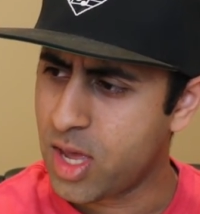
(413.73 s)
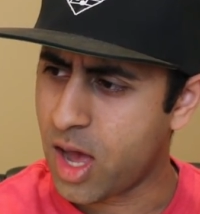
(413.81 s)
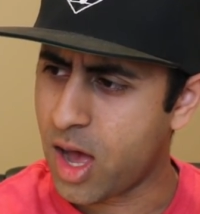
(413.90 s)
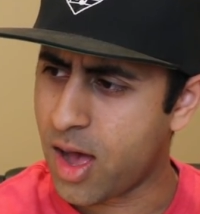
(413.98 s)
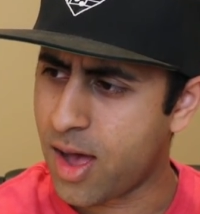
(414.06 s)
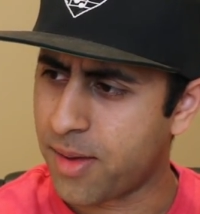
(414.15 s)

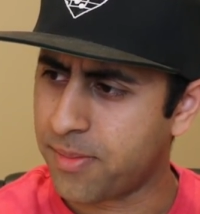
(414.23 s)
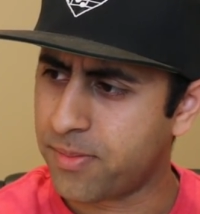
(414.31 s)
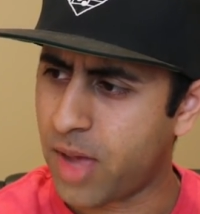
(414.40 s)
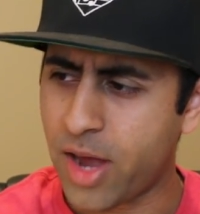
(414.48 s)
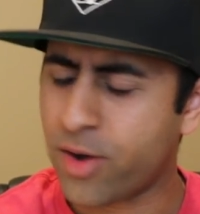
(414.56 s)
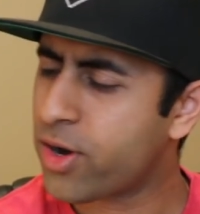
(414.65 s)

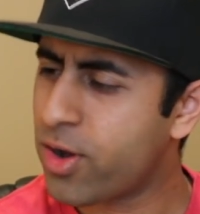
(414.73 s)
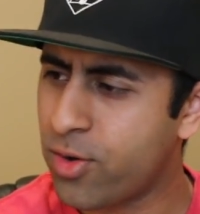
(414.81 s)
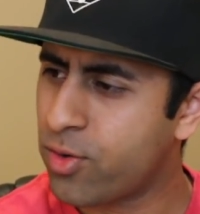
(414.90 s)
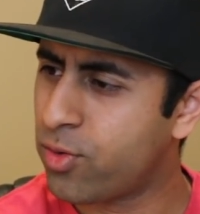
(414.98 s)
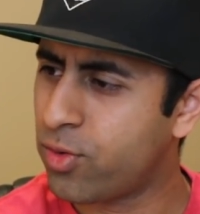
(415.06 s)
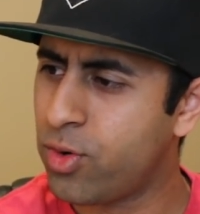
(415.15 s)
Um, I don't
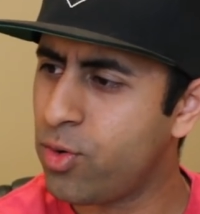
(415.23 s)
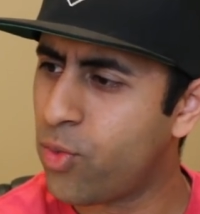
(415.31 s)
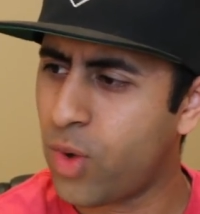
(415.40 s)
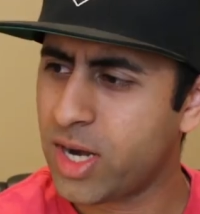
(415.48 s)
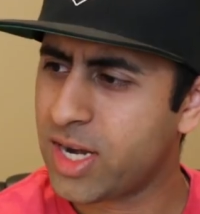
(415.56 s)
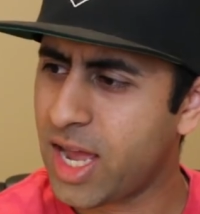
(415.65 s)
know who
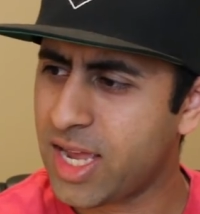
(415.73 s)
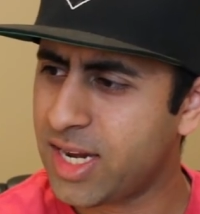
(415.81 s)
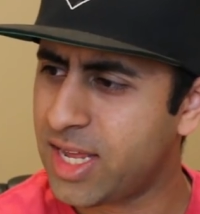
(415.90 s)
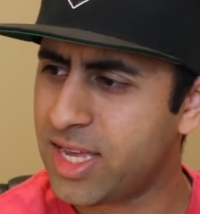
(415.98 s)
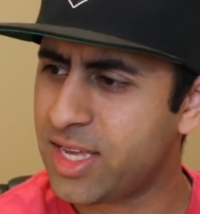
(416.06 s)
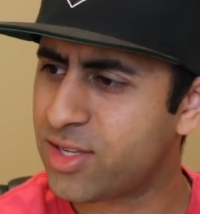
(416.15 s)
One
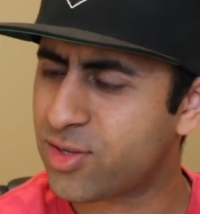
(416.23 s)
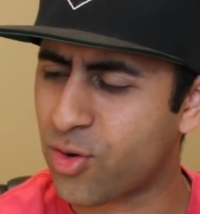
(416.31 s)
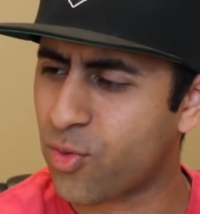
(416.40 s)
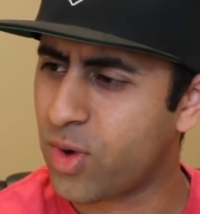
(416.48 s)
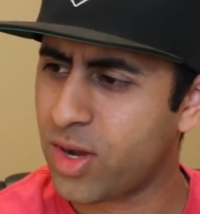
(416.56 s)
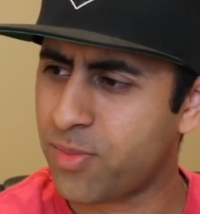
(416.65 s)
Night is
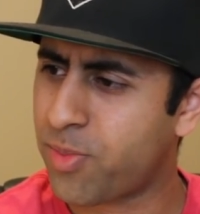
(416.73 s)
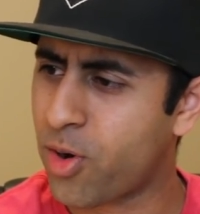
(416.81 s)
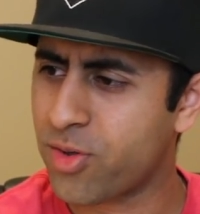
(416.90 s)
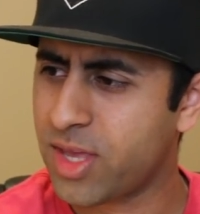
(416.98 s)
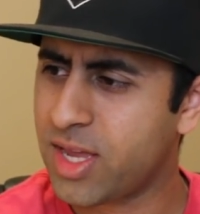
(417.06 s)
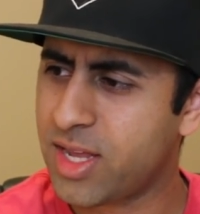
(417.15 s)
or what
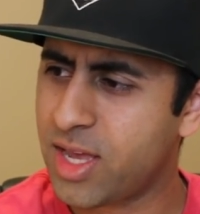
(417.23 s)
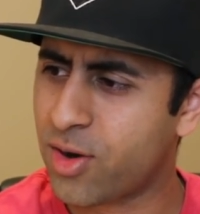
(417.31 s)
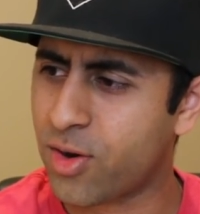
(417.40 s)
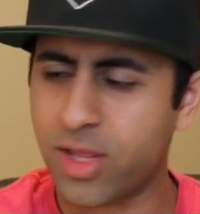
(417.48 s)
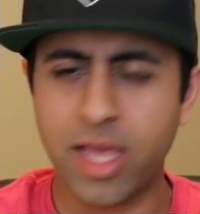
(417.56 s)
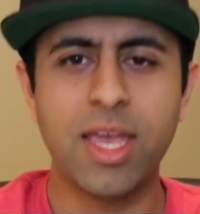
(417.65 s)
part they did
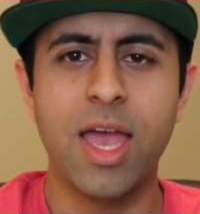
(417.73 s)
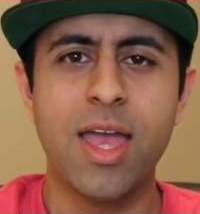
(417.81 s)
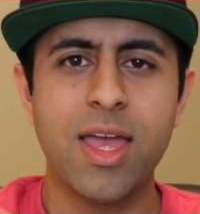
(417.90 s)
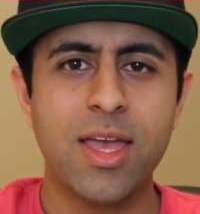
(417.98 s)
or like.